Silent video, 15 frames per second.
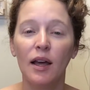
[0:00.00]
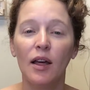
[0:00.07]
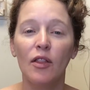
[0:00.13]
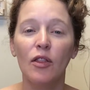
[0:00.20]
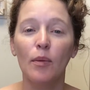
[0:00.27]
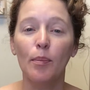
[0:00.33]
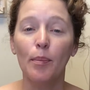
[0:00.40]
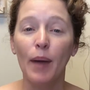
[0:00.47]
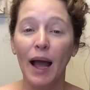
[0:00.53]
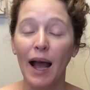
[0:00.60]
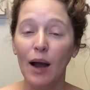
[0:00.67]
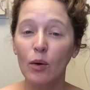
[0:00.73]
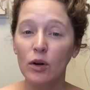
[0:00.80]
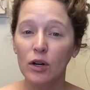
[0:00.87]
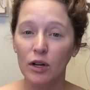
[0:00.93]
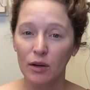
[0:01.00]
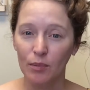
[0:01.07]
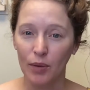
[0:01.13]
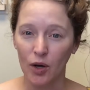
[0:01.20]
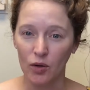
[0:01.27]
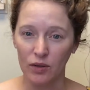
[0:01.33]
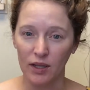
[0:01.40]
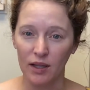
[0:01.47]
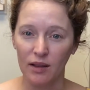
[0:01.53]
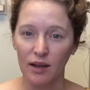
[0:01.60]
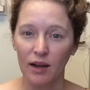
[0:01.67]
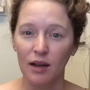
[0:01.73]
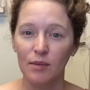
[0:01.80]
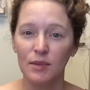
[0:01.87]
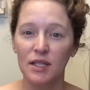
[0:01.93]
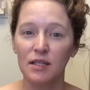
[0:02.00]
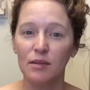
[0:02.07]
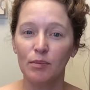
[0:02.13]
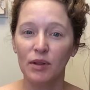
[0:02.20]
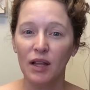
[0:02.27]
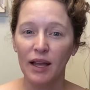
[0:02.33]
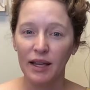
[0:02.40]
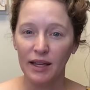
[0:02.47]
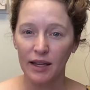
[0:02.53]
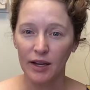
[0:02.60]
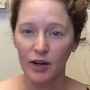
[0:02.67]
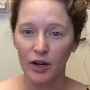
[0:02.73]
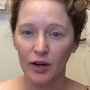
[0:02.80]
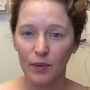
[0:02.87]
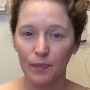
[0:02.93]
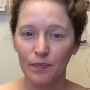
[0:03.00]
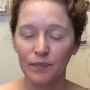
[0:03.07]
The power component that comes into play here